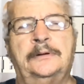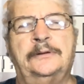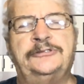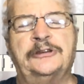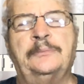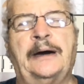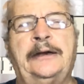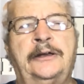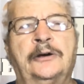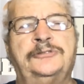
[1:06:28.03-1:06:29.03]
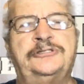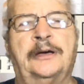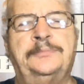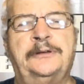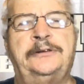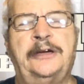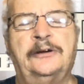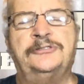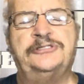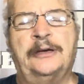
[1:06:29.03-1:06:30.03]
somebody knows something,
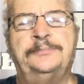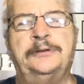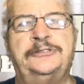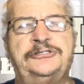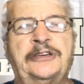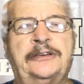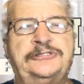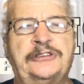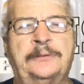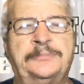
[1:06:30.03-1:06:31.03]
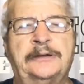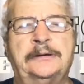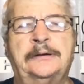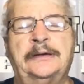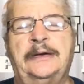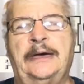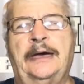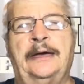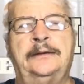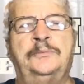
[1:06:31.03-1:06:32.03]
tells something, says something,
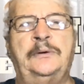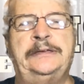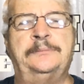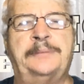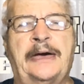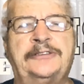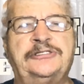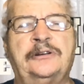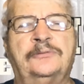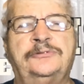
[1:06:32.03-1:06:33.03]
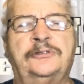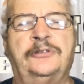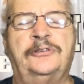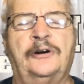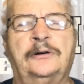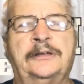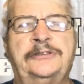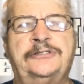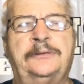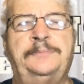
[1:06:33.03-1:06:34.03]
and we can pass it on to
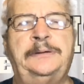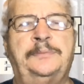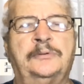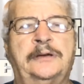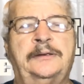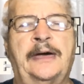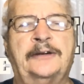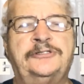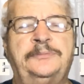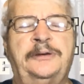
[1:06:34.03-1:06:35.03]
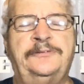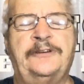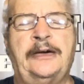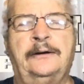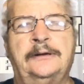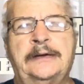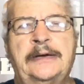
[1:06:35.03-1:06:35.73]
authorities and people can actually be found.